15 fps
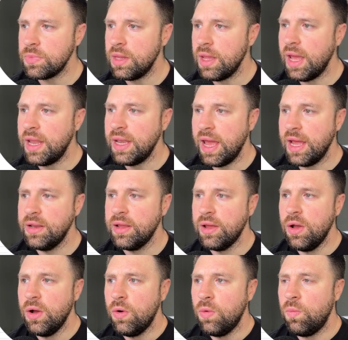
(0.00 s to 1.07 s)
And then
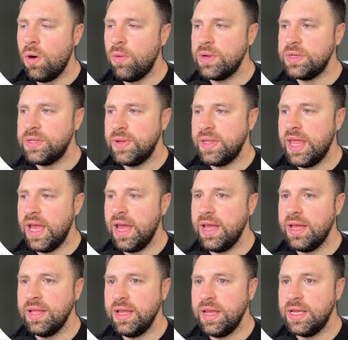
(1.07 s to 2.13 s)
what we're doing
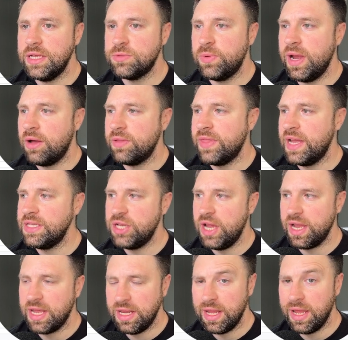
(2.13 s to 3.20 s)
there is we are then
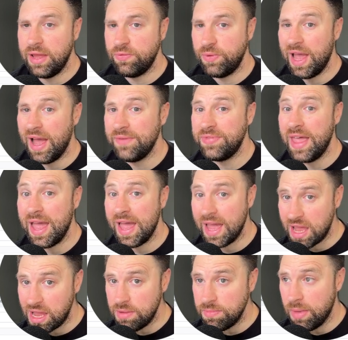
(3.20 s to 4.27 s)
checking if we have their
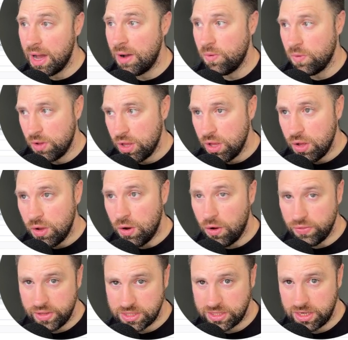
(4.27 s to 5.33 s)
email
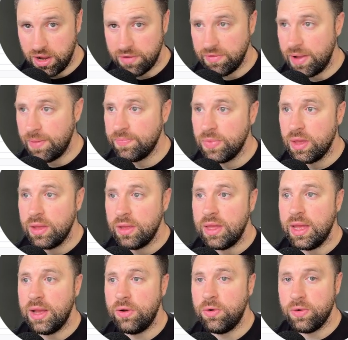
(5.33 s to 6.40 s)
on the CRM
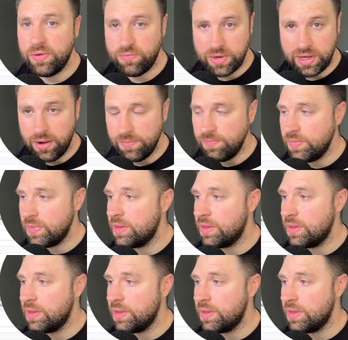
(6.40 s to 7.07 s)
or if we don't.